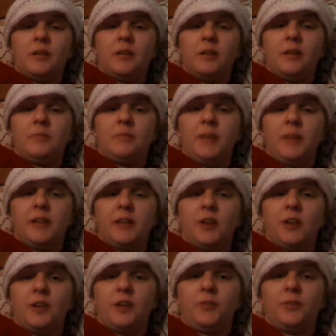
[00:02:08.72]
my
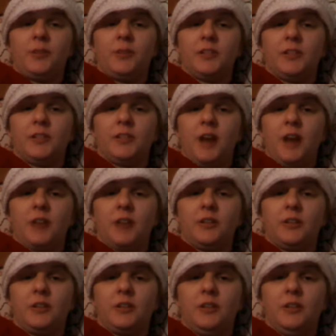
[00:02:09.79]
daughter went to the doctor